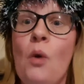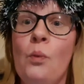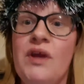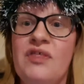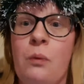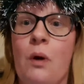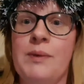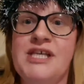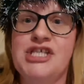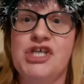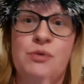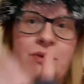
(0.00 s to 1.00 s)
with what we
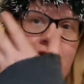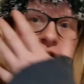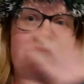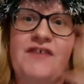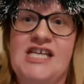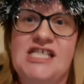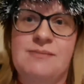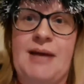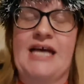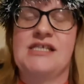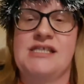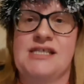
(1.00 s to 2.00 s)
do with our face
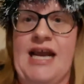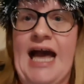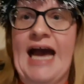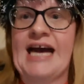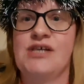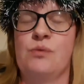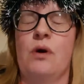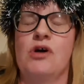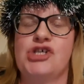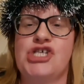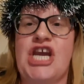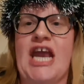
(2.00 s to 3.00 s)
masks and hand
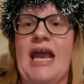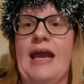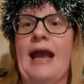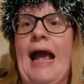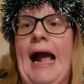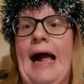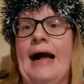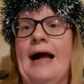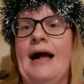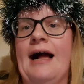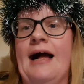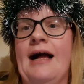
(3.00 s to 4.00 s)
washing
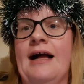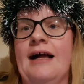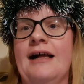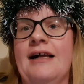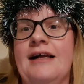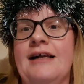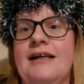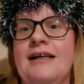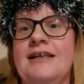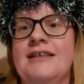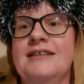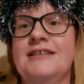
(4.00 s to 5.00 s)

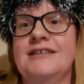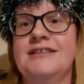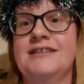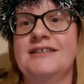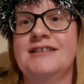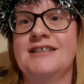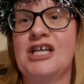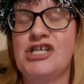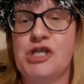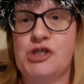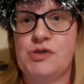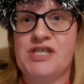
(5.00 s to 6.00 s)
and
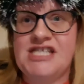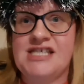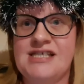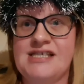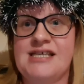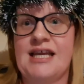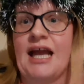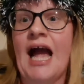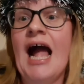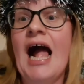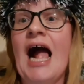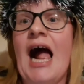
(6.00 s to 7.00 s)
social distancing.
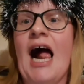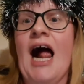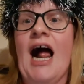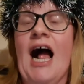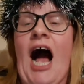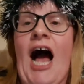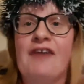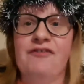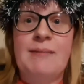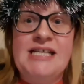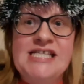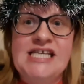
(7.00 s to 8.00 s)
I have a
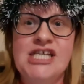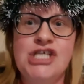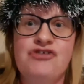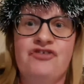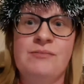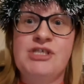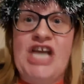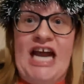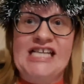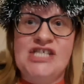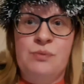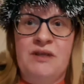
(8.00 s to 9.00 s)
message from
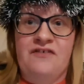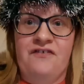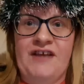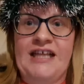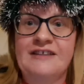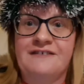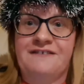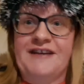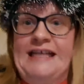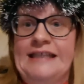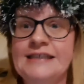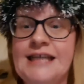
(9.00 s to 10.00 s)
Chats with Phil.
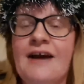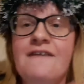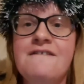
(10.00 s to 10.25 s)
Phil,